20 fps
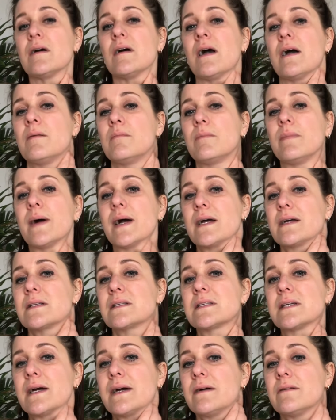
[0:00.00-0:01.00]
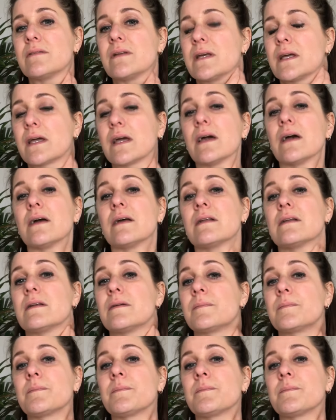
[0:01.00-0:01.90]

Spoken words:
and back down again.